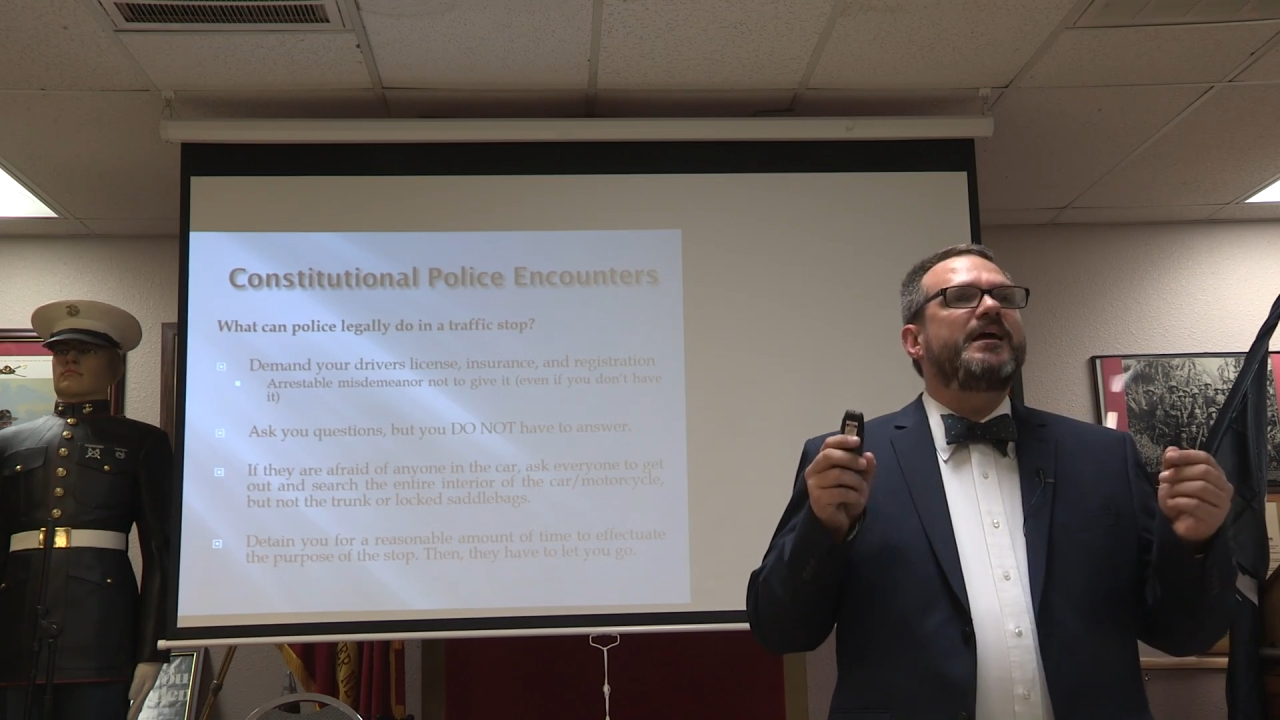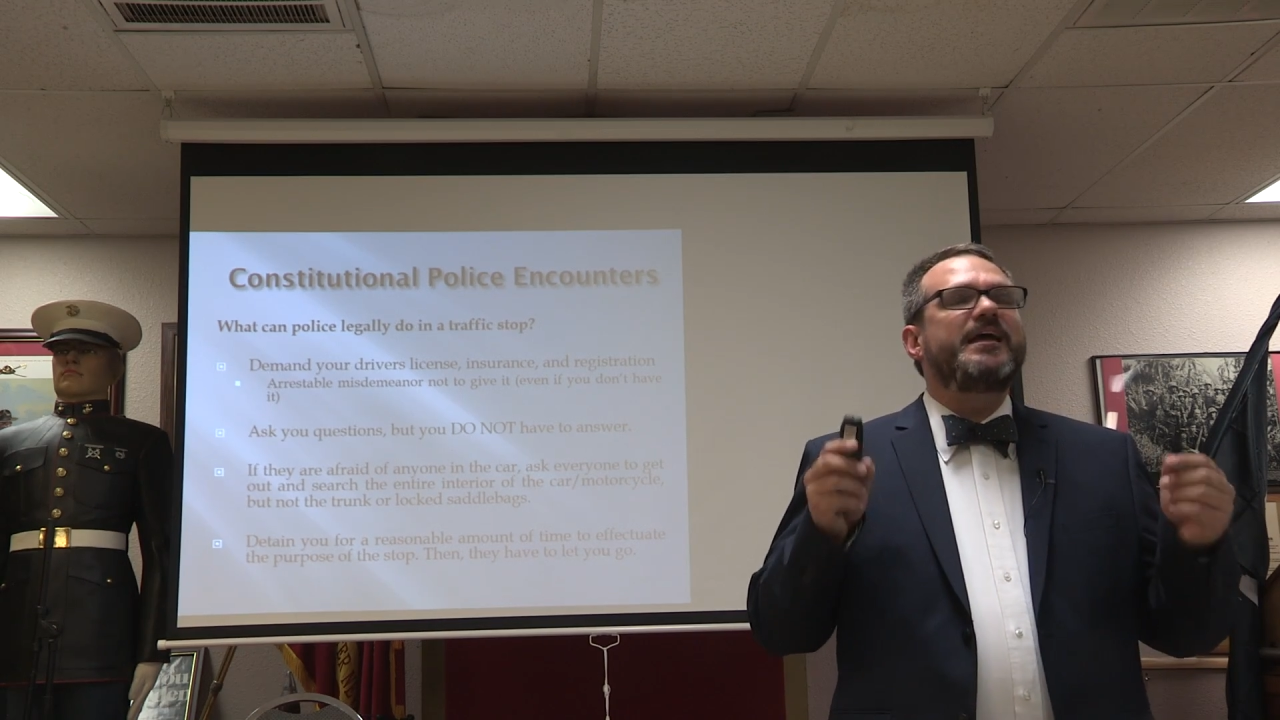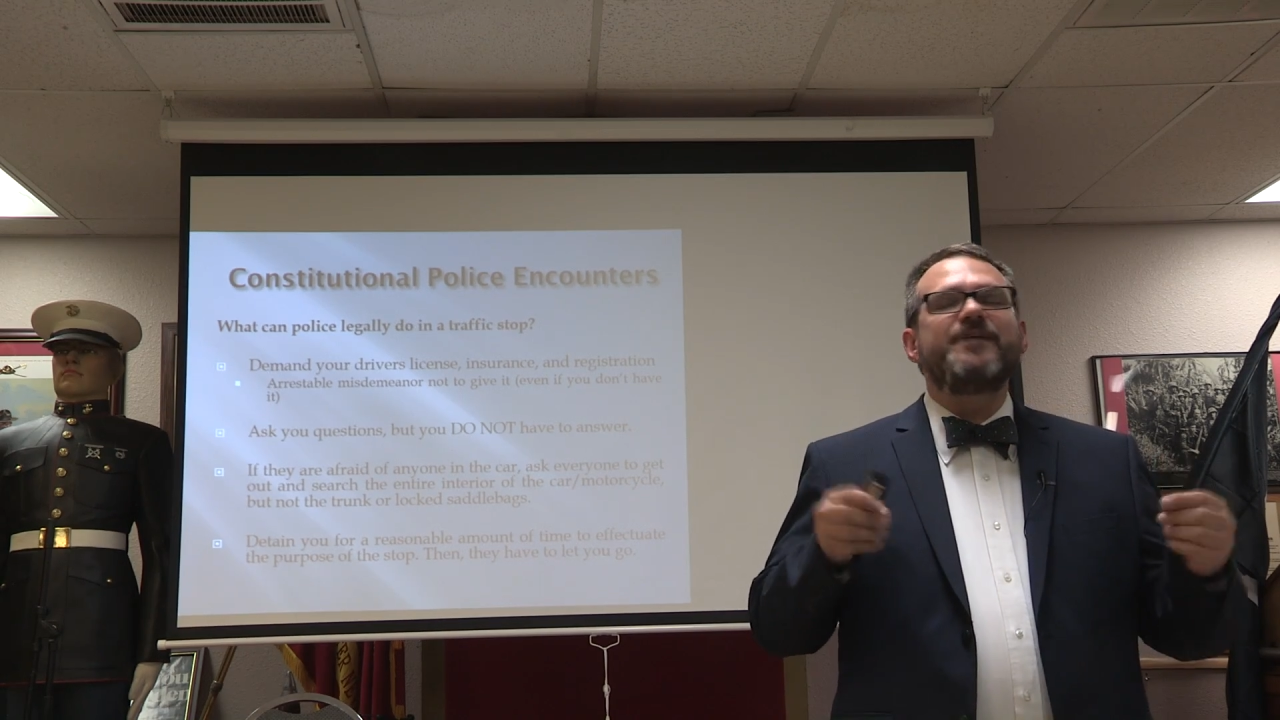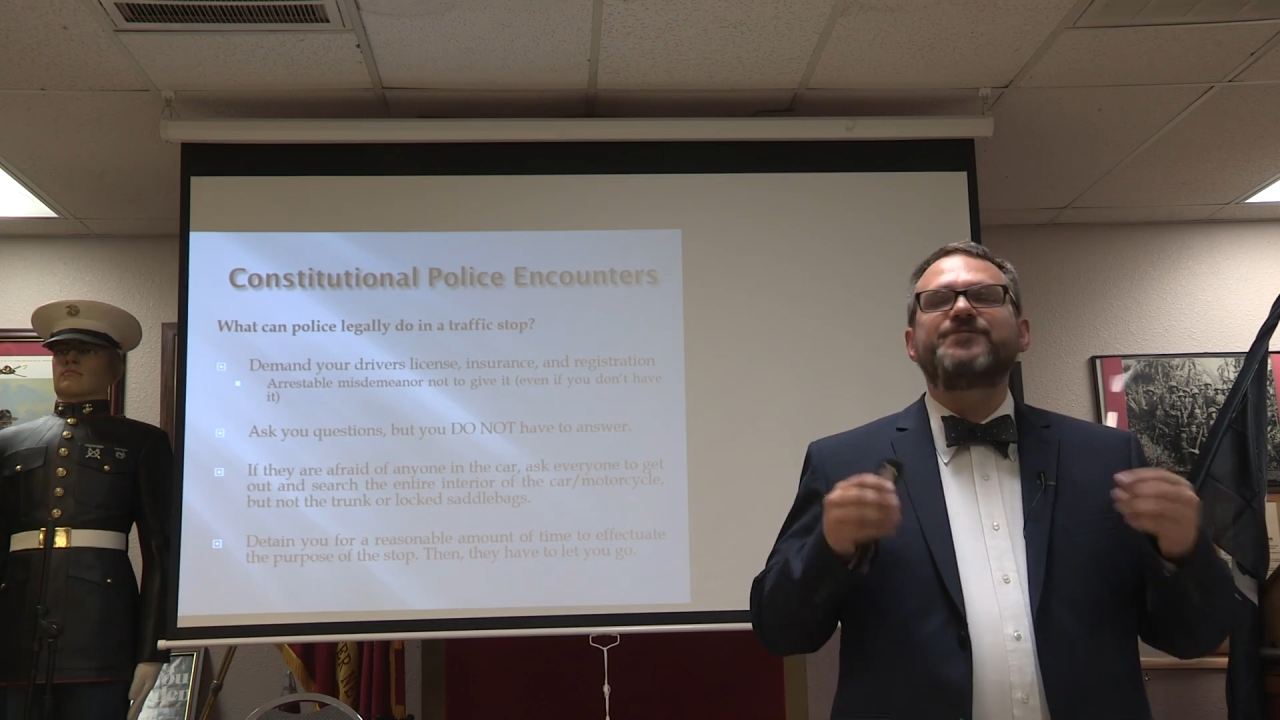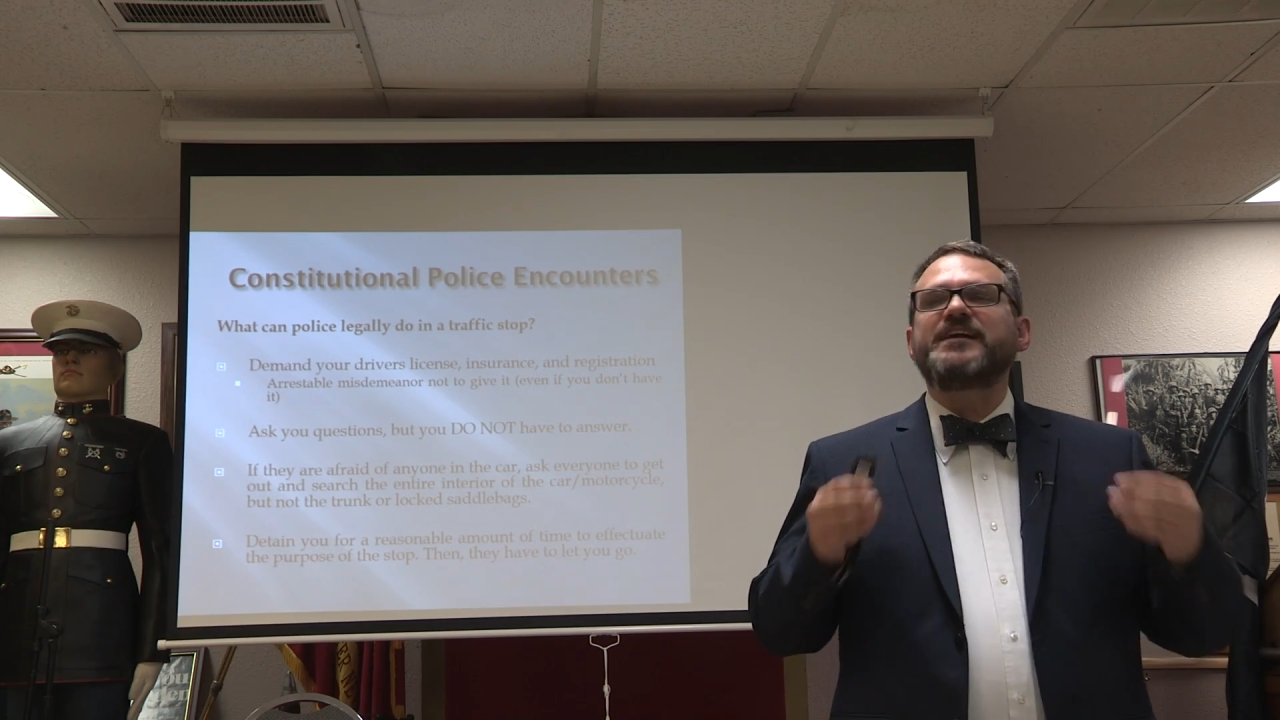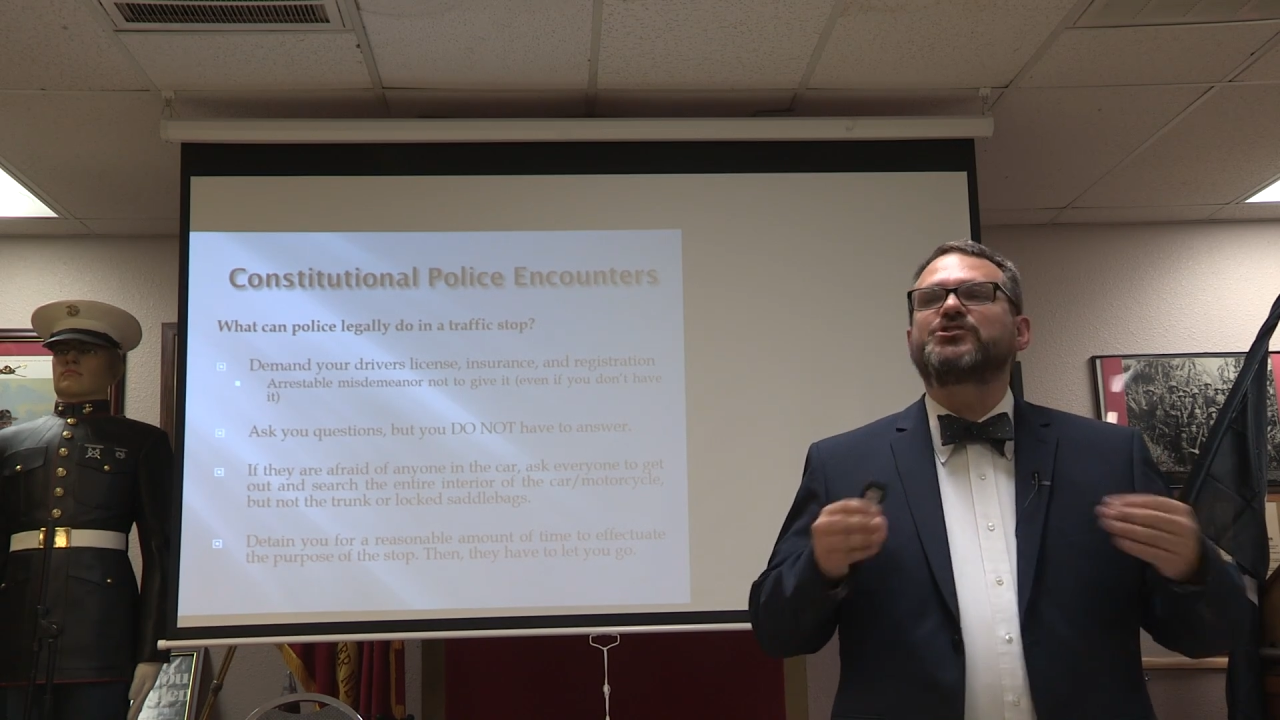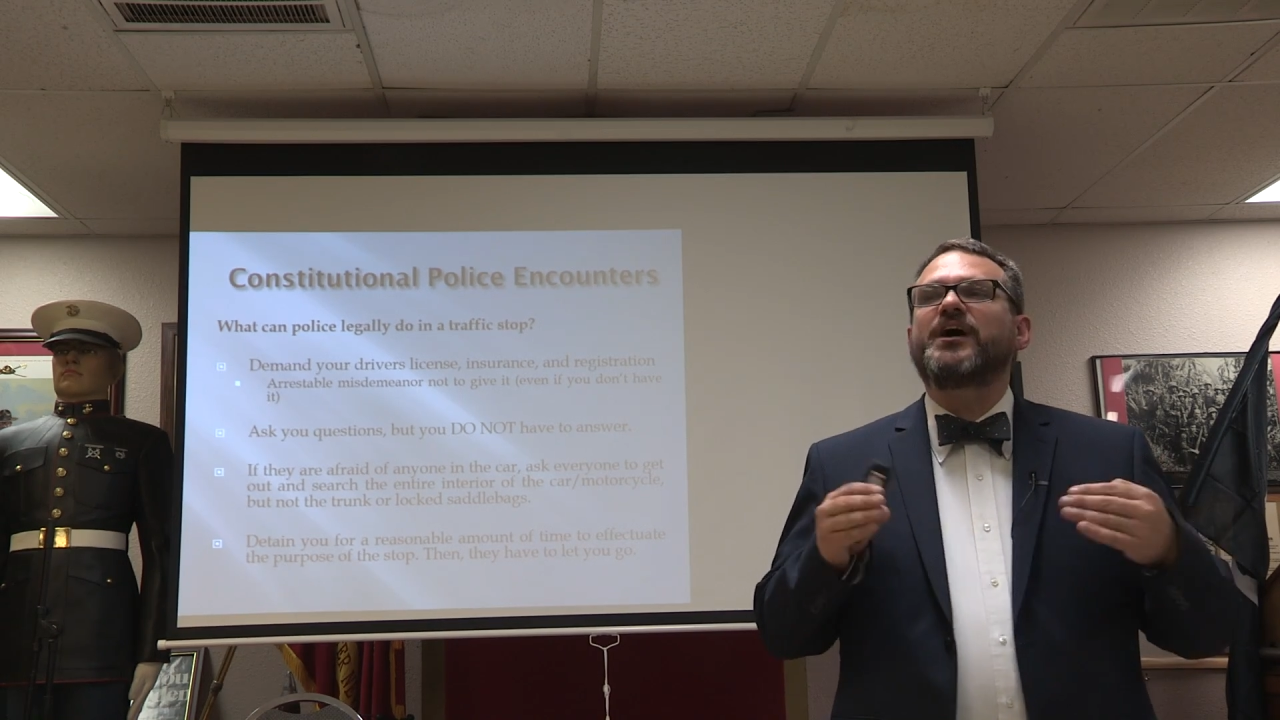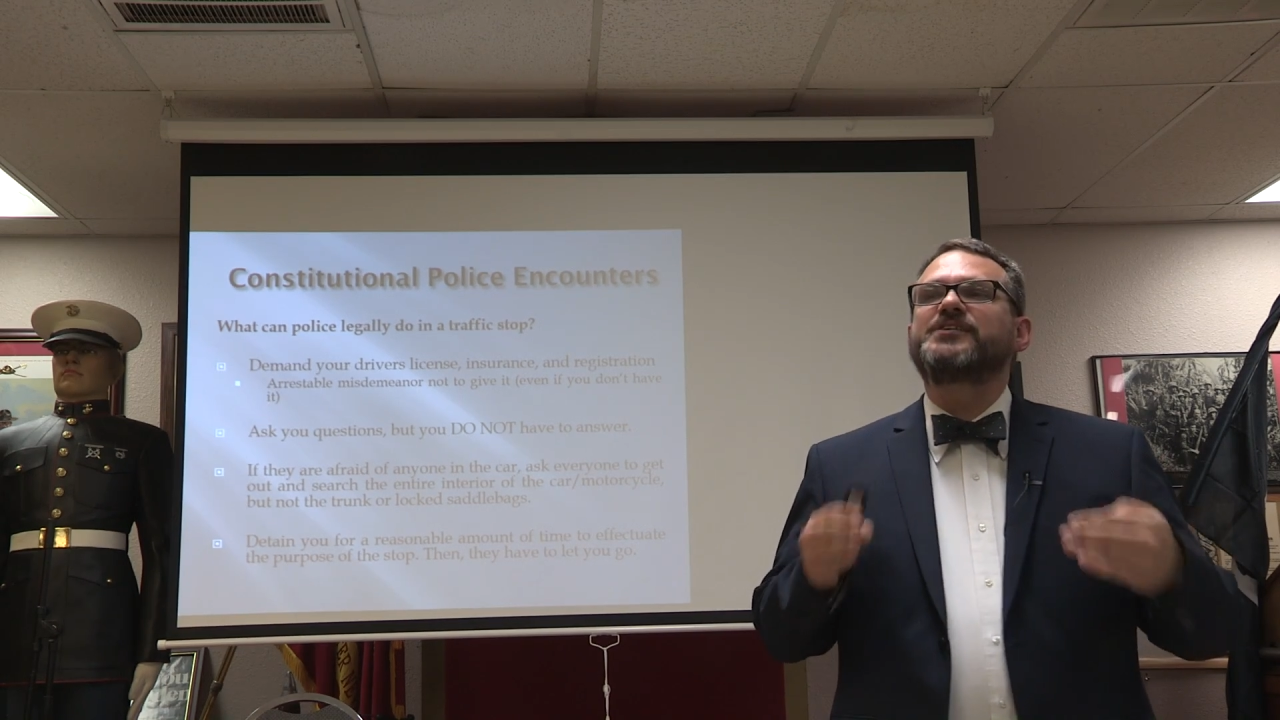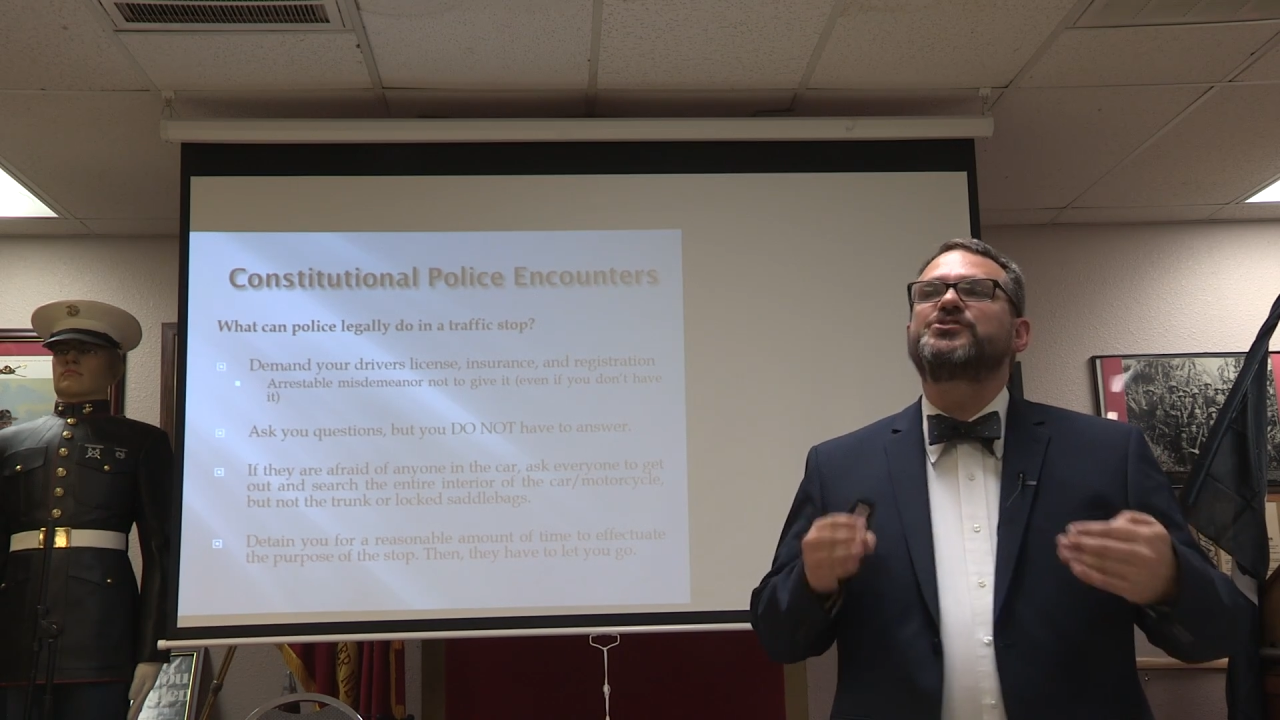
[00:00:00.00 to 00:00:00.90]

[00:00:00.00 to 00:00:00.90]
If they try